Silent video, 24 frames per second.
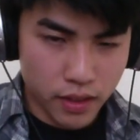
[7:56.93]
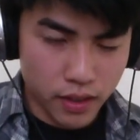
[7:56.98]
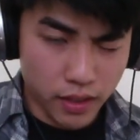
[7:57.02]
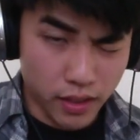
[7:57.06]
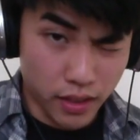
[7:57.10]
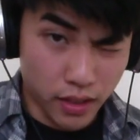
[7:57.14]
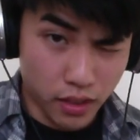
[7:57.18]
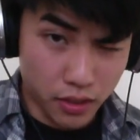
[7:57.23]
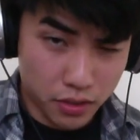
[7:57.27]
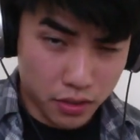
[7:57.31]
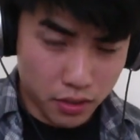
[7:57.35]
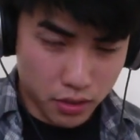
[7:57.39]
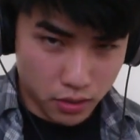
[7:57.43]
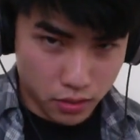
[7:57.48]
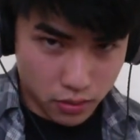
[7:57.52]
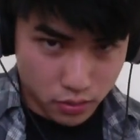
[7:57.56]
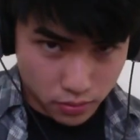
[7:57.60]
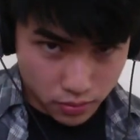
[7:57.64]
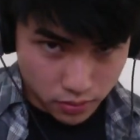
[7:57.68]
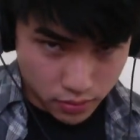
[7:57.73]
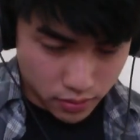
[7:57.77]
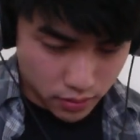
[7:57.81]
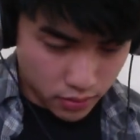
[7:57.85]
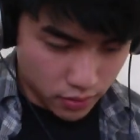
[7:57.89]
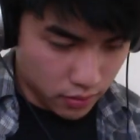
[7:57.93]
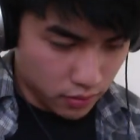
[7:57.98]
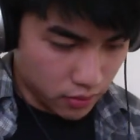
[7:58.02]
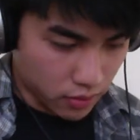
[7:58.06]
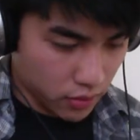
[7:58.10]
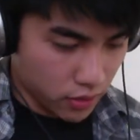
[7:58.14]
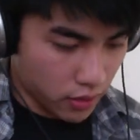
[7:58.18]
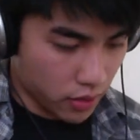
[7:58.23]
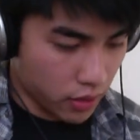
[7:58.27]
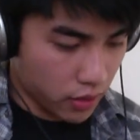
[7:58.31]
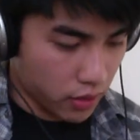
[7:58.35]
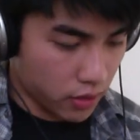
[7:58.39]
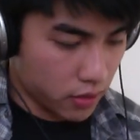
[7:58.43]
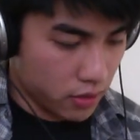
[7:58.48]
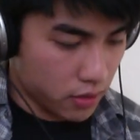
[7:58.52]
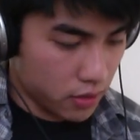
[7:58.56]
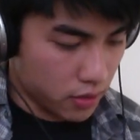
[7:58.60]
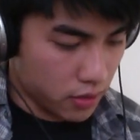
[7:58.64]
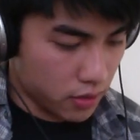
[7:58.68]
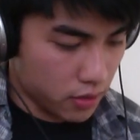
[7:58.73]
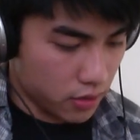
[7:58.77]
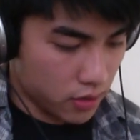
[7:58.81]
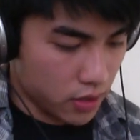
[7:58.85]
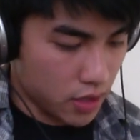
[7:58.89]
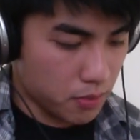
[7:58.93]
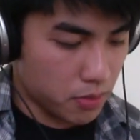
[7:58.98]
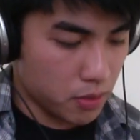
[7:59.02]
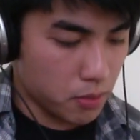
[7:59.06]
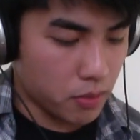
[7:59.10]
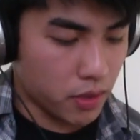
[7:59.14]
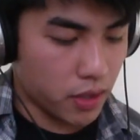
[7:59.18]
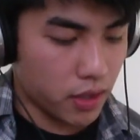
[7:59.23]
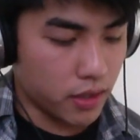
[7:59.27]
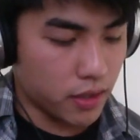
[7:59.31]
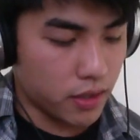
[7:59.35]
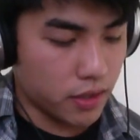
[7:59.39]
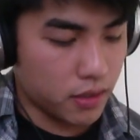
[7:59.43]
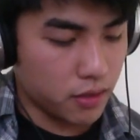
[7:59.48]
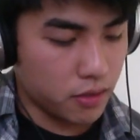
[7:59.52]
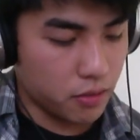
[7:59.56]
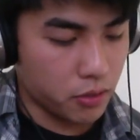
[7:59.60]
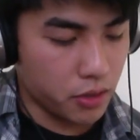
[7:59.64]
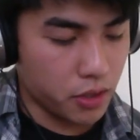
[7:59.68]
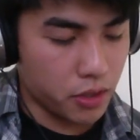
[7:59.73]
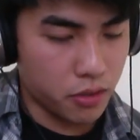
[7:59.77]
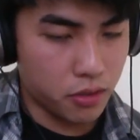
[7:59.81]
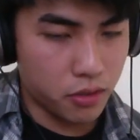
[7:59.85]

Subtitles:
And also, one thing to keep in mind is when you